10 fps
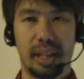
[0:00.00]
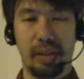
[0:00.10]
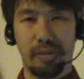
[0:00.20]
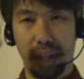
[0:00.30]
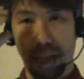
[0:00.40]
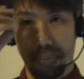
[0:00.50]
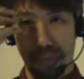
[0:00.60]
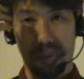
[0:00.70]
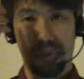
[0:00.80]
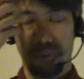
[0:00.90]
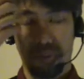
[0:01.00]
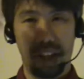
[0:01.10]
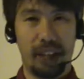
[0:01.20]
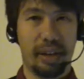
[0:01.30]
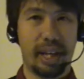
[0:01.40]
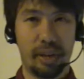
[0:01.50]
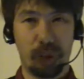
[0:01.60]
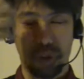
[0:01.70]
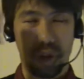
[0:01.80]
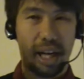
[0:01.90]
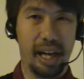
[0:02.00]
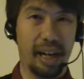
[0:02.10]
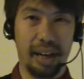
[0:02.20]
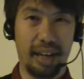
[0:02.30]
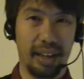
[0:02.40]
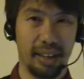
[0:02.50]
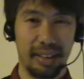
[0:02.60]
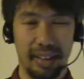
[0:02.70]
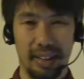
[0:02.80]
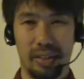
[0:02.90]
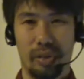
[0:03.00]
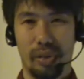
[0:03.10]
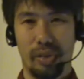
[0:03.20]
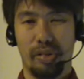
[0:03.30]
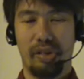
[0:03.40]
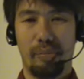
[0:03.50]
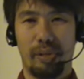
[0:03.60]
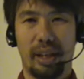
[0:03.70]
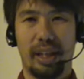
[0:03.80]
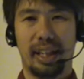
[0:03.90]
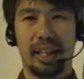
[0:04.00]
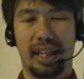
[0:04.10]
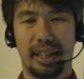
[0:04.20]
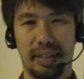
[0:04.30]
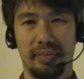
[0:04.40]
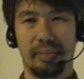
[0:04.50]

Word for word: giving up tearing out your eye or something like that.